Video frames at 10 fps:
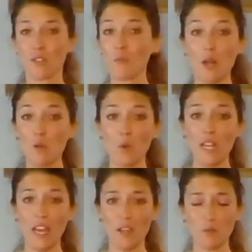No matter
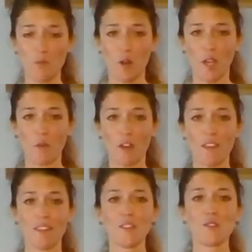what age we're working
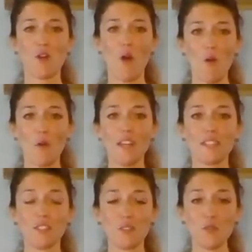with, these are
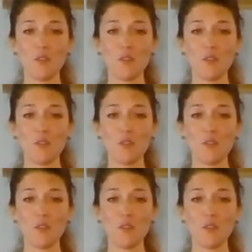always the two